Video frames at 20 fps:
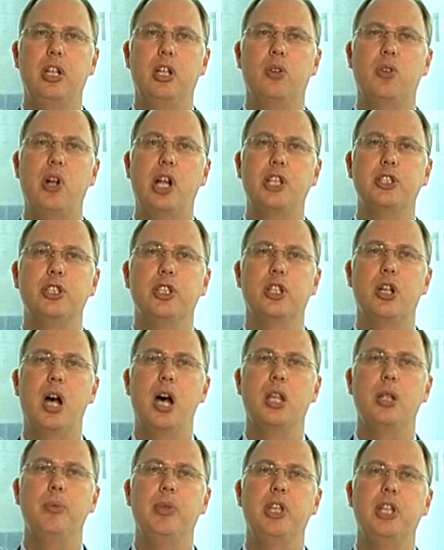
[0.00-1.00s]
Russian
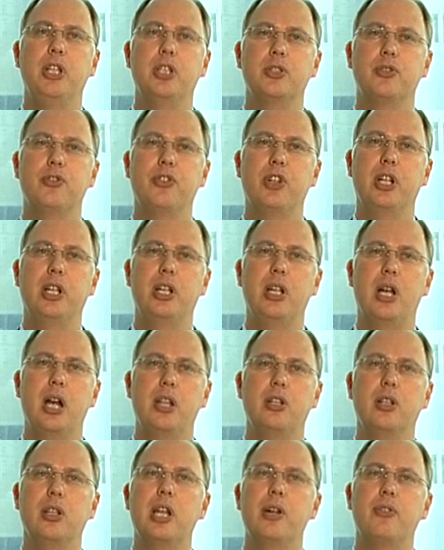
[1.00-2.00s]
economy is very
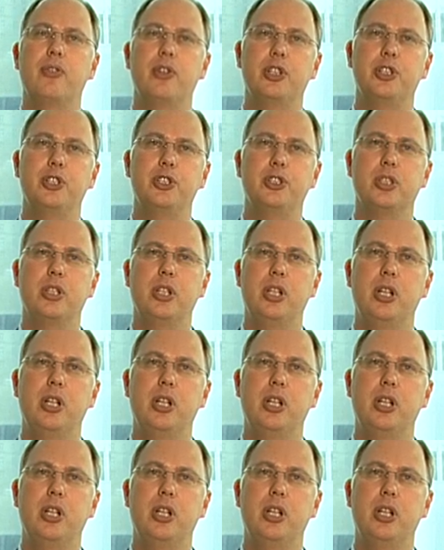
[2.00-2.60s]
underleveraged,